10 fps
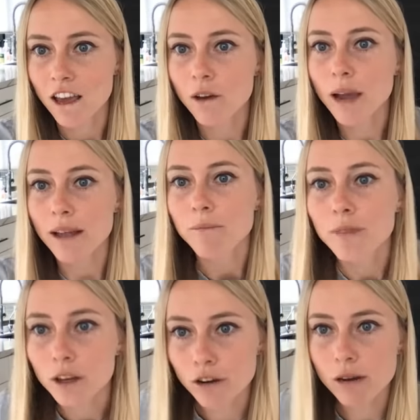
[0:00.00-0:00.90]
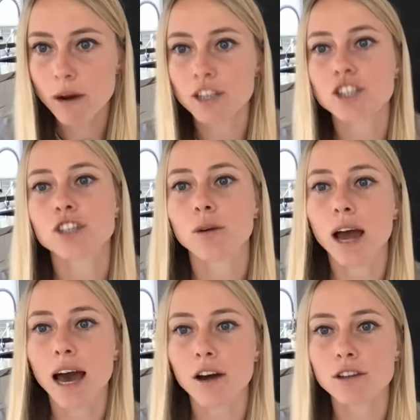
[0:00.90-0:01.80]
Okay, great question. So
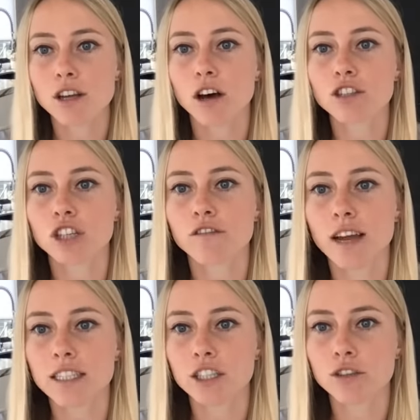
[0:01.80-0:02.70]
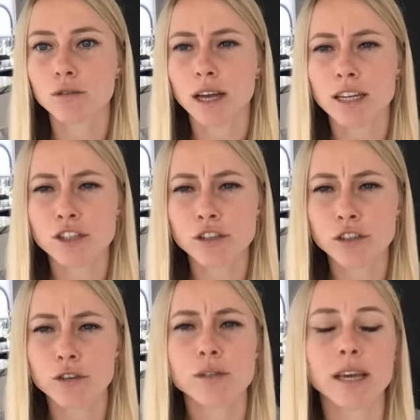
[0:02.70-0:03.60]
how does collagen affect you and do you
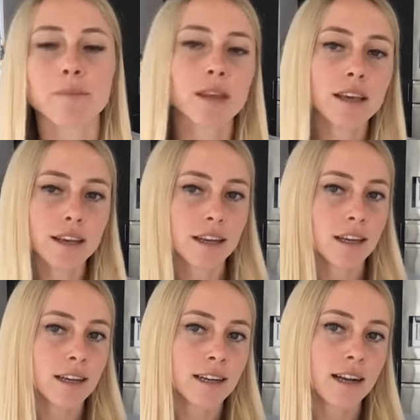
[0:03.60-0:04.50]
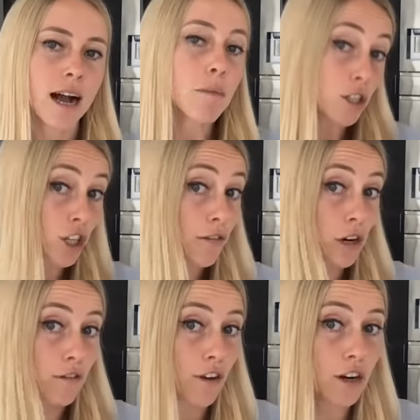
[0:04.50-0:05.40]
use it? I'm not sure if
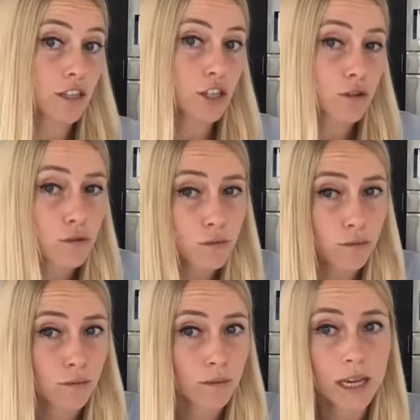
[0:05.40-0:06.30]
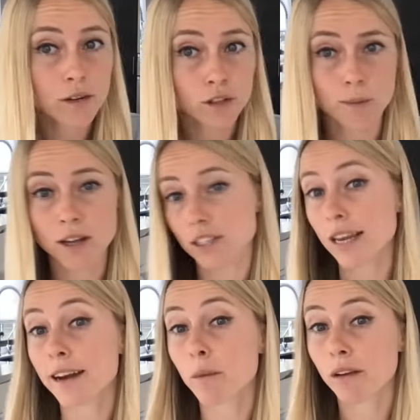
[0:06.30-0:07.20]
you're referring to in response to
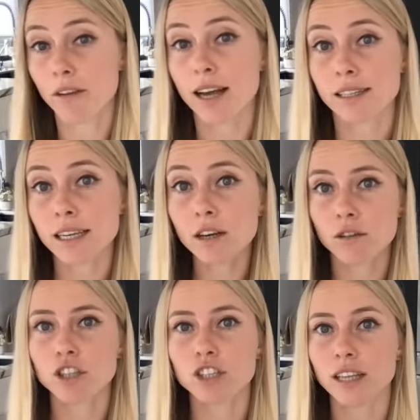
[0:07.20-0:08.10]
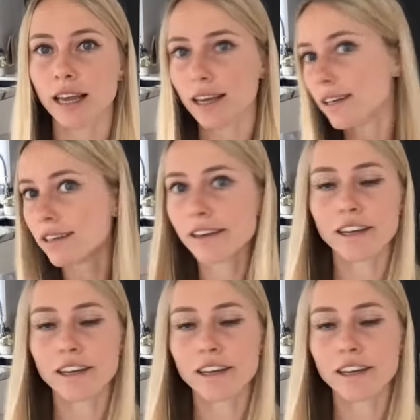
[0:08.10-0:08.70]
intermittent fasting or just like